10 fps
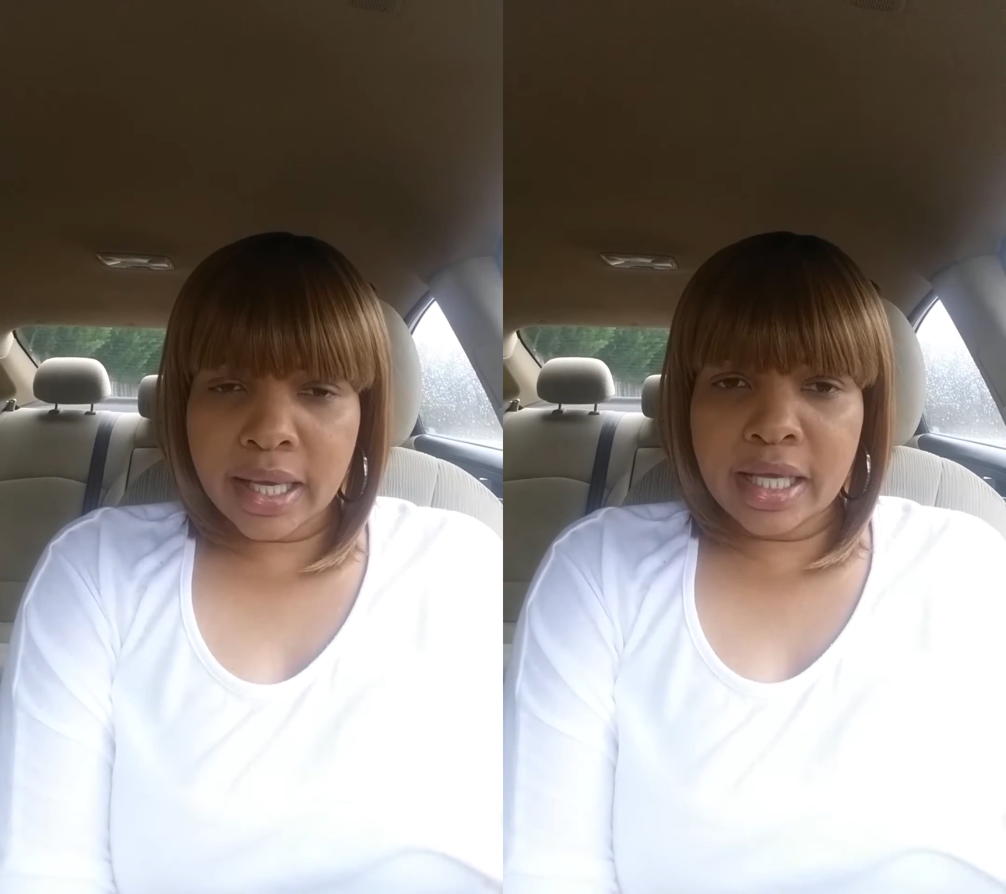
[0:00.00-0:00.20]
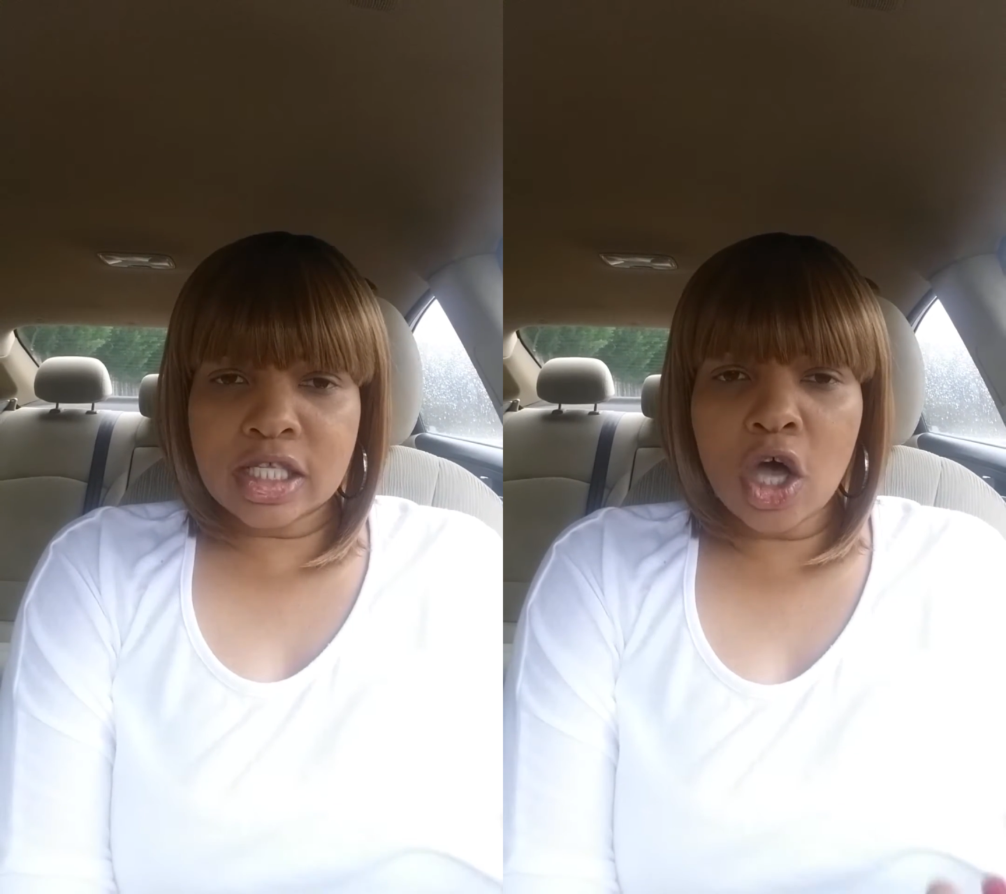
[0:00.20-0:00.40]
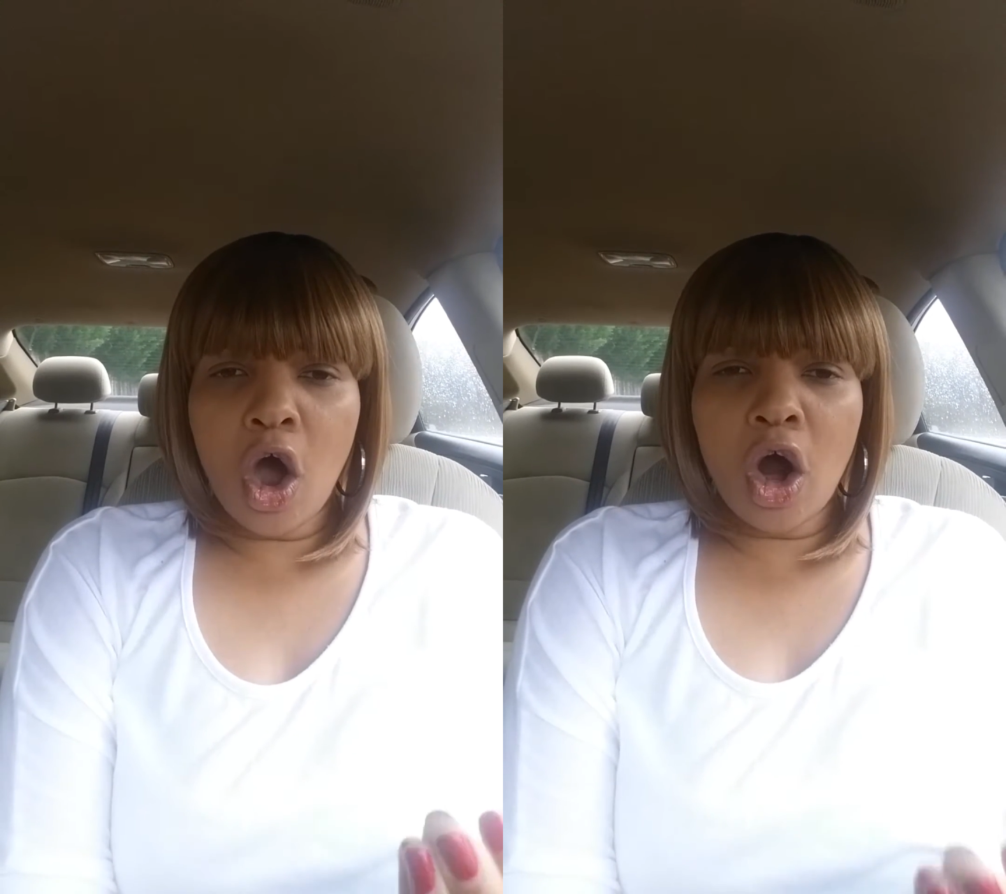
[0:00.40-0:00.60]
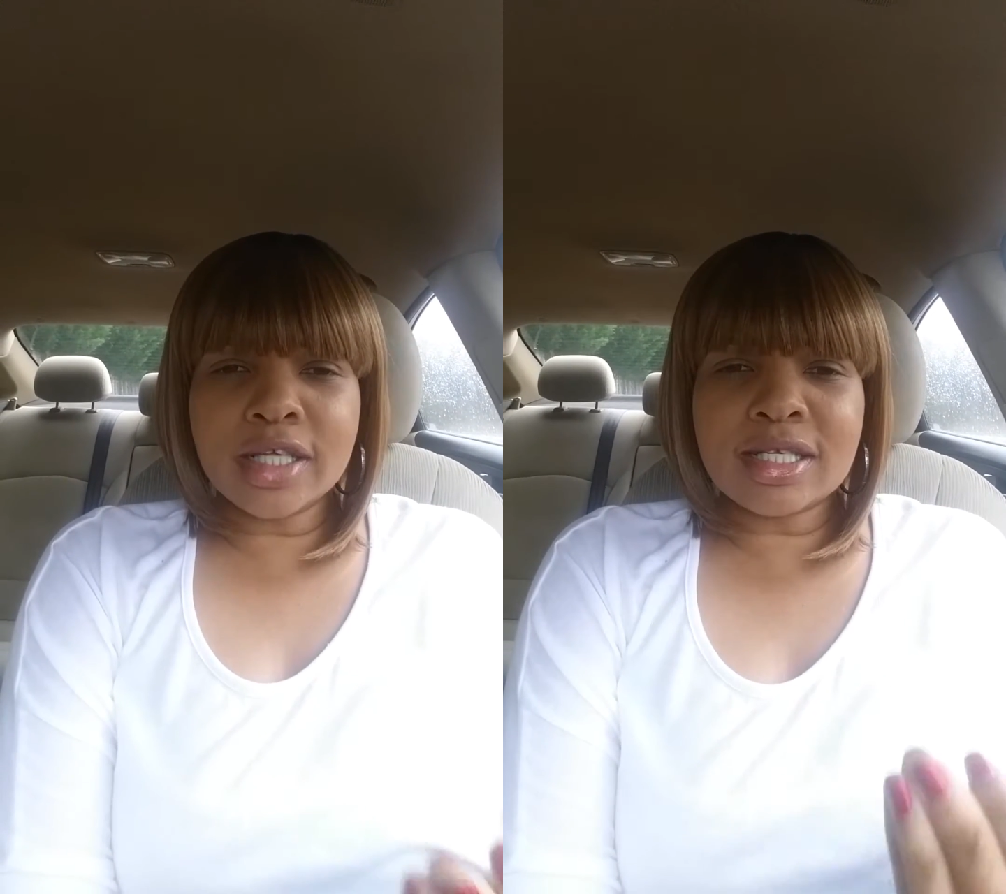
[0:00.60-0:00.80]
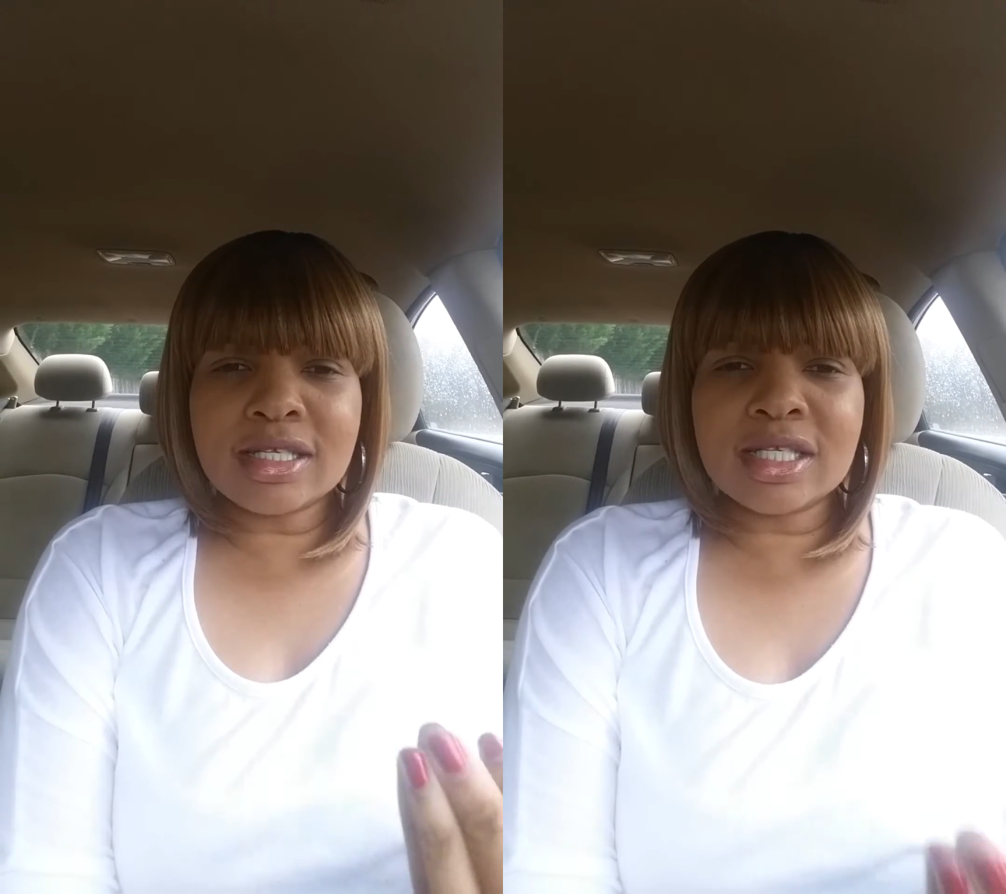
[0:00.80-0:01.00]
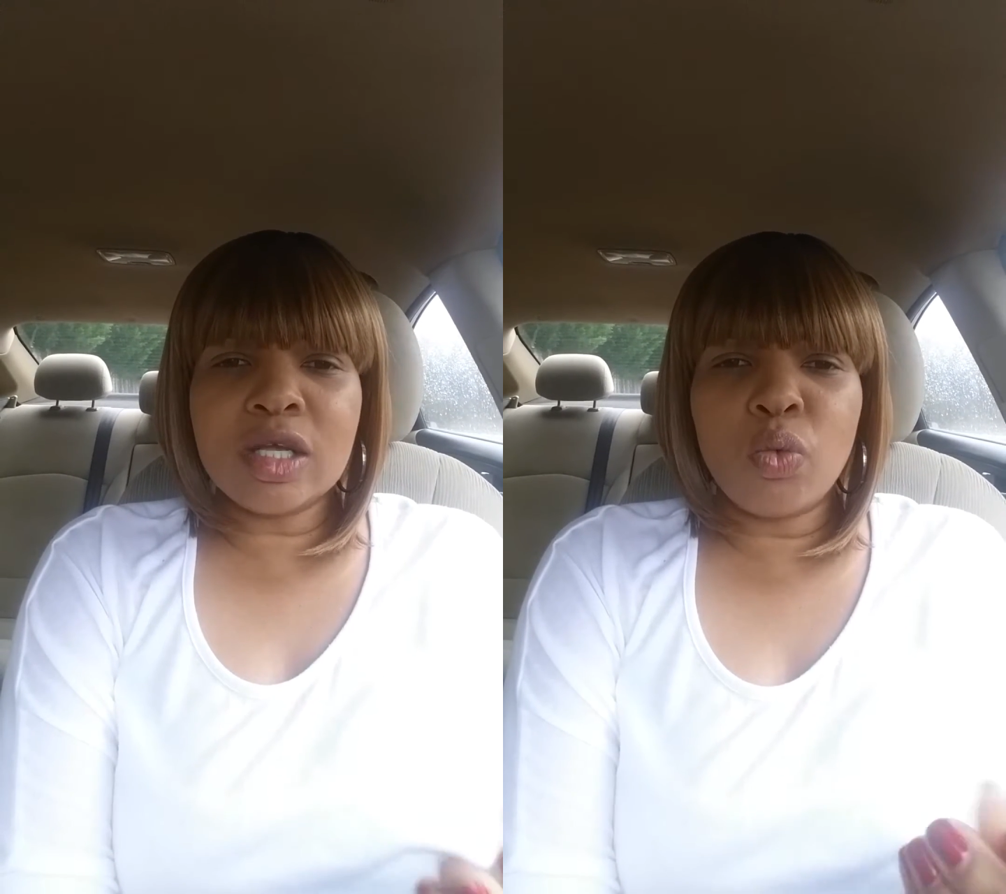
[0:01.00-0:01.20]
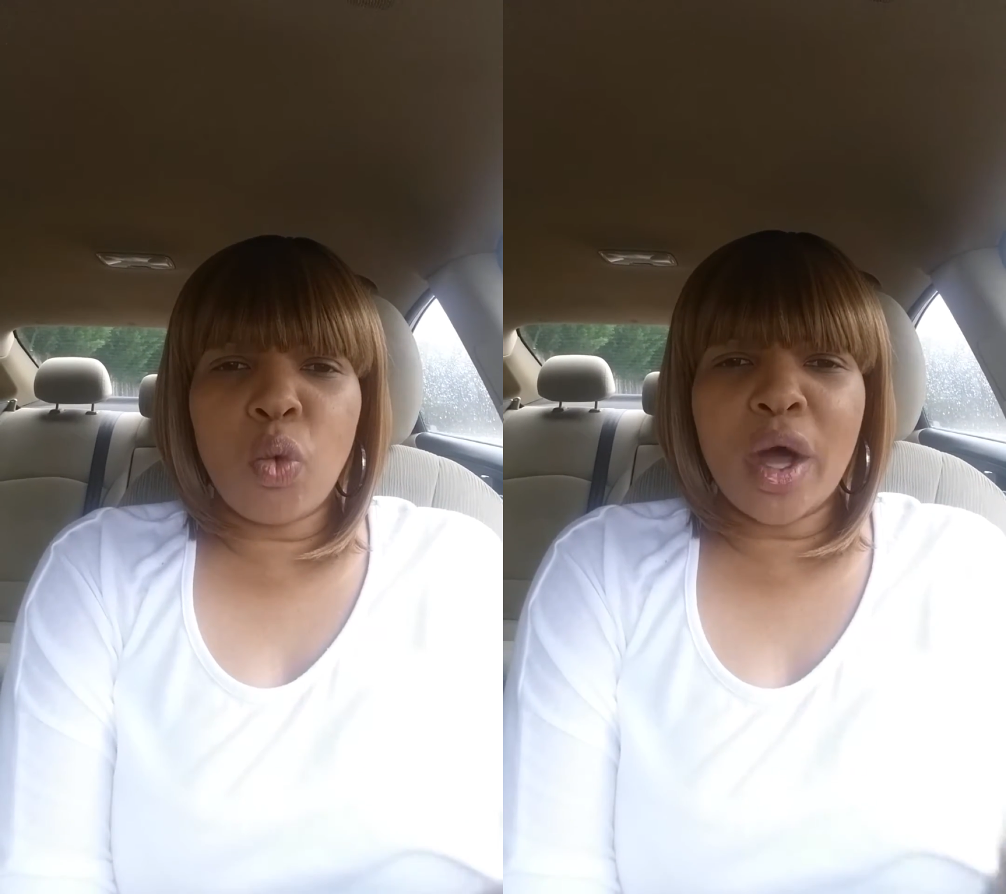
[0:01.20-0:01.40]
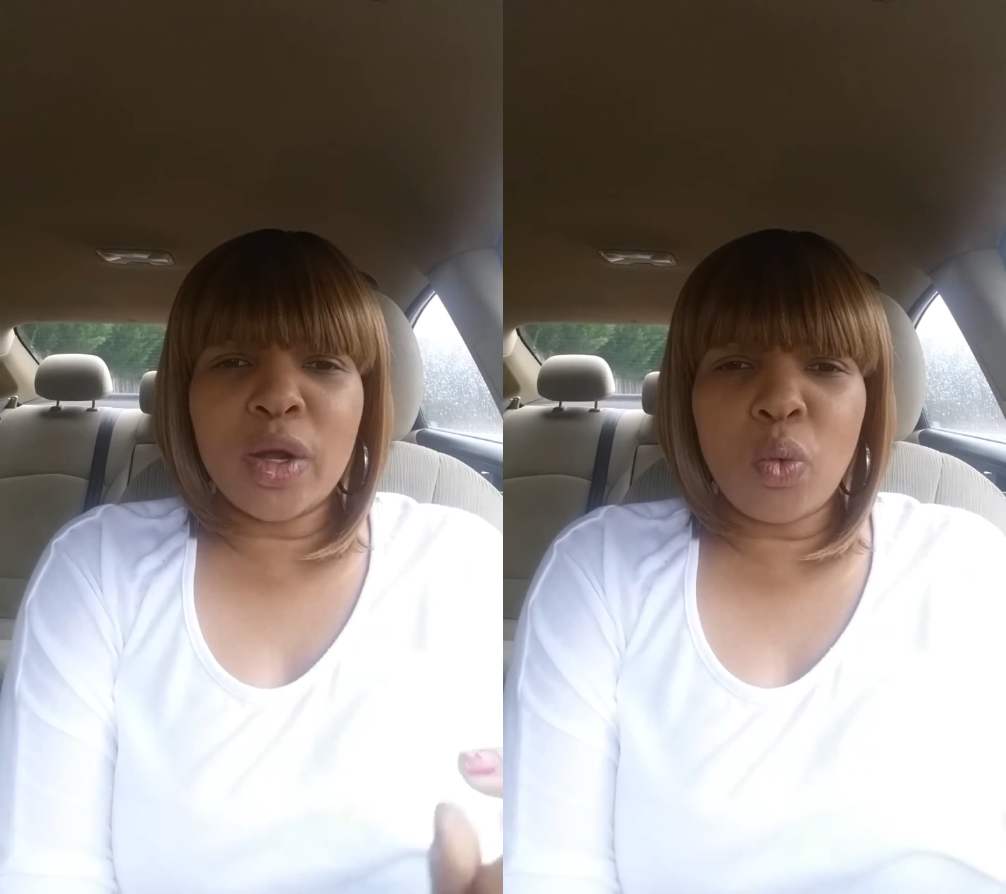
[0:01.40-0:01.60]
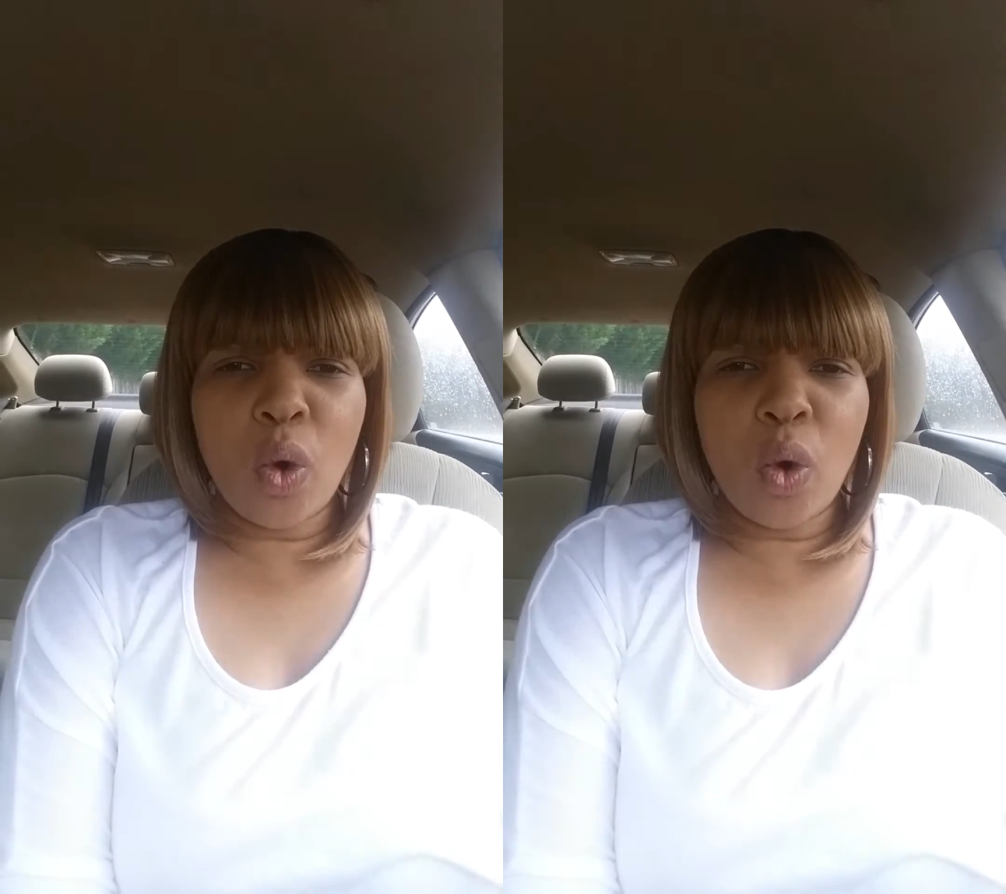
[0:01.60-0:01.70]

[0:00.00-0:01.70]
it's hard to see what it